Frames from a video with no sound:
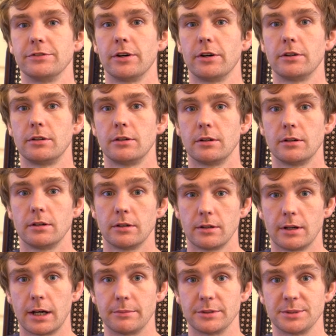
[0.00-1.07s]
of all,
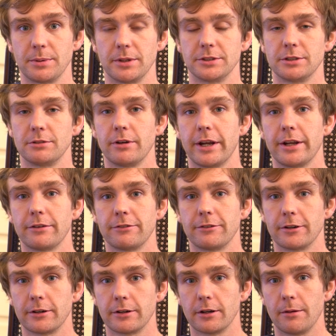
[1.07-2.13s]
I'm a sponsored writer
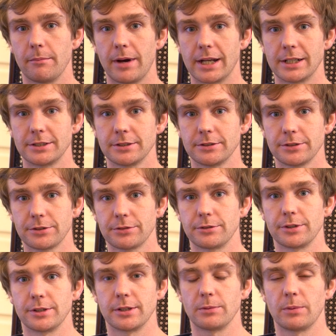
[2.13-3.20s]
for Manitou through
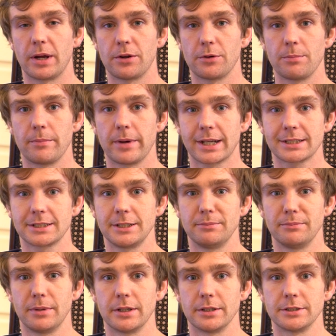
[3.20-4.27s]
the Wideopenmag
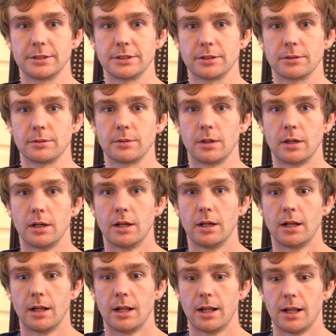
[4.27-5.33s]
team, so
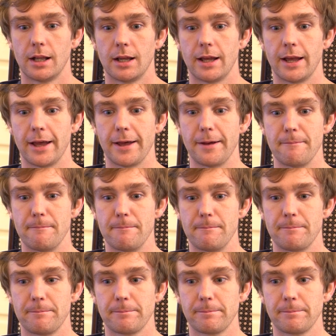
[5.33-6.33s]
um,